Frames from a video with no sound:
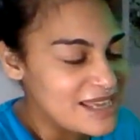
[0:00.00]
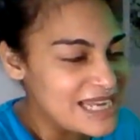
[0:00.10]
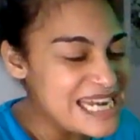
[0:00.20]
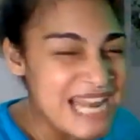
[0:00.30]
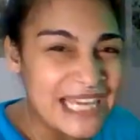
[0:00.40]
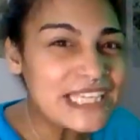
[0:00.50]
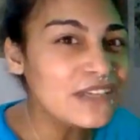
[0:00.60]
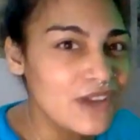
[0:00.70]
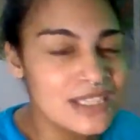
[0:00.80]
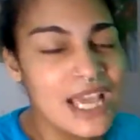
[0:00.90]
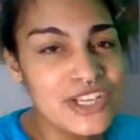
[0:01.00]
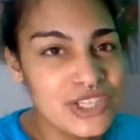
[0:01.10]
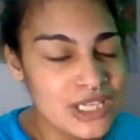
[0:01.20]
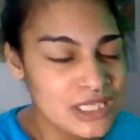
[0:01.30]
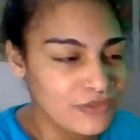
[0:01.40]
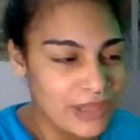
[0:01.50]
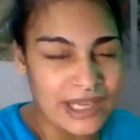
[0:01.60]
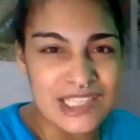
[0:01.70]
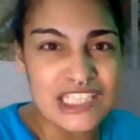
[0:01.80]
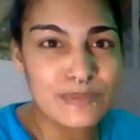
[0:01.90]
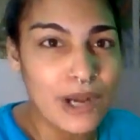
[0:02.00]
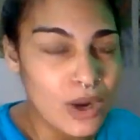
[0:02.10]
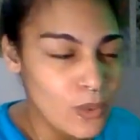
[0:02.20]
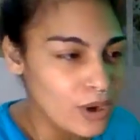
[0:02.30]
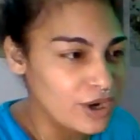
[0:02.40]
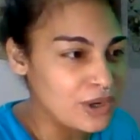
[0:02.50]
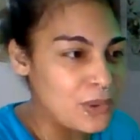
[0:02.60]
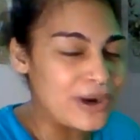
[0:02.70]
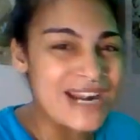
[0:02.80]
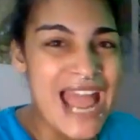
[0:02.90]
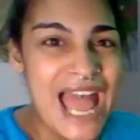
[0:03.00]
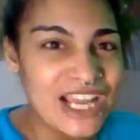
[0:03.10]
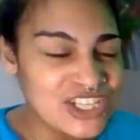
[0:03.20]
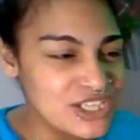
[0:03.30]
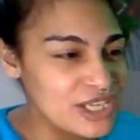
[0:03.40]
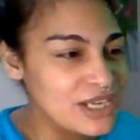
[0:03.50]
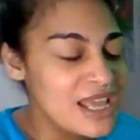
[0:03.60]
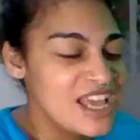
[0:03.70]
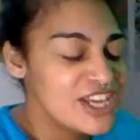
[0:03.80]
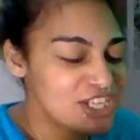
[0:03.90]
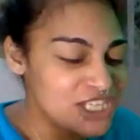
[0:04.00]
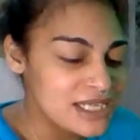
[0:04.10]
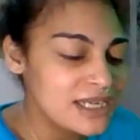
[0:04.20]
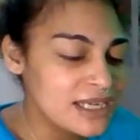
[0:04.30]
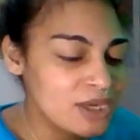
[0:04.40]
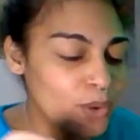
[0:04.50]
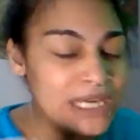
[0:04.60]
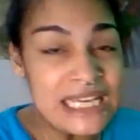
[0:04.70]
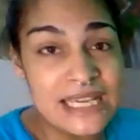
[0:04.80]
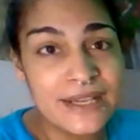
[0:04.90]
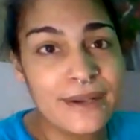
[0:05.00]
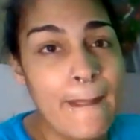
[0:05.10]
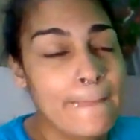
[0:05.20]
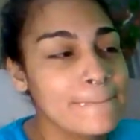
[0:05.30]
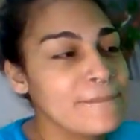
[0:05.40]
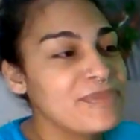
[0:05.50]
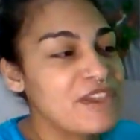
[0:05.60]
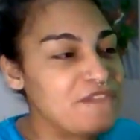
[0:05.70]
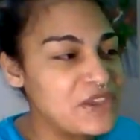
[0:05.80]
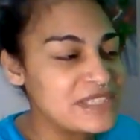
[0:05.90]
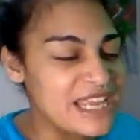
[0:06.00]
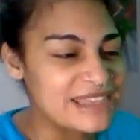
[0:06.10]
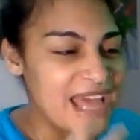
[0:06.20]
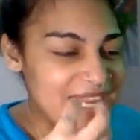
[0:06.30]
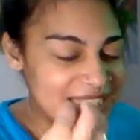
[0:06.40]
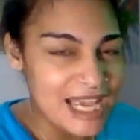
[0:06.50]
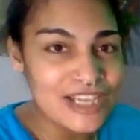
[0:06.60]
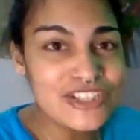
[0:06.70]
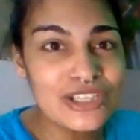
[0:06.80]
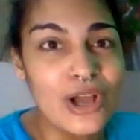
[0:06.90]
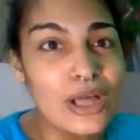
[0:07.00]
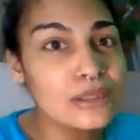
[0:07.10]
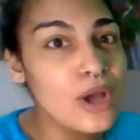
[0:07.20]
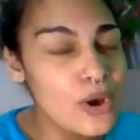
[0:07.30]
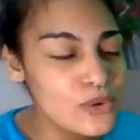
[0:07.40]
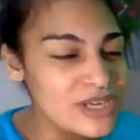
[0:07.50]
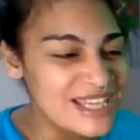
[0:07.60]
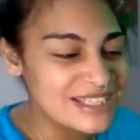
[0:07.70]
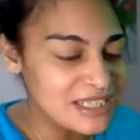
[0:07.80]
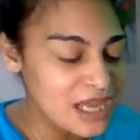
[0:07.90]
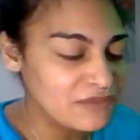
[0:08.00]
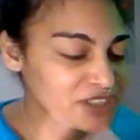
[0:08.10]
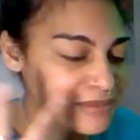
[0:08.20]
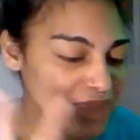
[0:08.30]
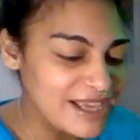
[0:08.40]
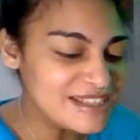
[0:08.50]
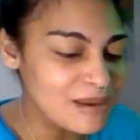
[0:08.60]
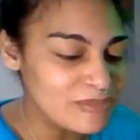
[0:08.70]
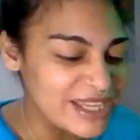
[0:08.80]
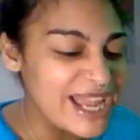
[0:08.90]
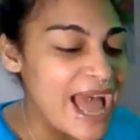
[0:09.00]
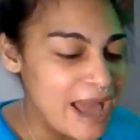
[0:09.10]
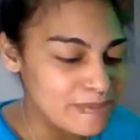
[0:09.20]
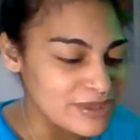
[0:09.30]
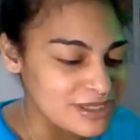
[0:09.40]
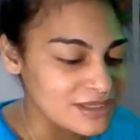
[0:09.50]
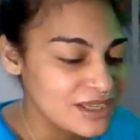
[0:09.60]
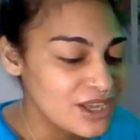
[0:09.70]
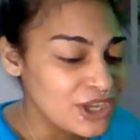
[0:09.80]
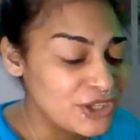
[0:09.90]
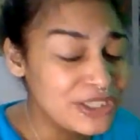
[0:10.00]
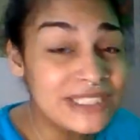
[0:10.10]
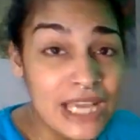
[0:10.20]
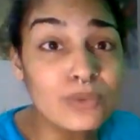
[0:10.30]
negative intentions for like a spell work or an action, she or he feels like that intention alone is enough to make something happen. You're dead